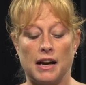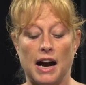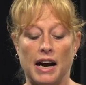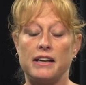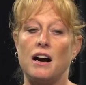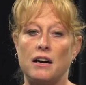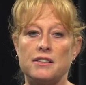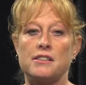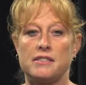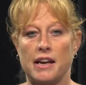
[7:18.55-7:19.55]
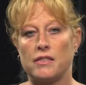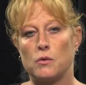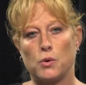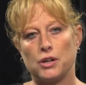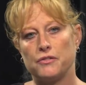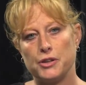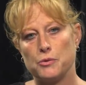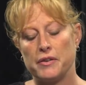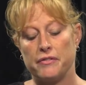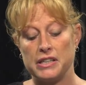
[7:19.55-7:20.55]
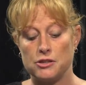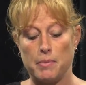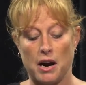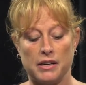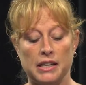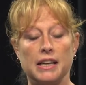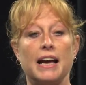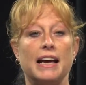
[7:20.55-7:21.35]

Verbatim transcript: I understand the worldview of each party,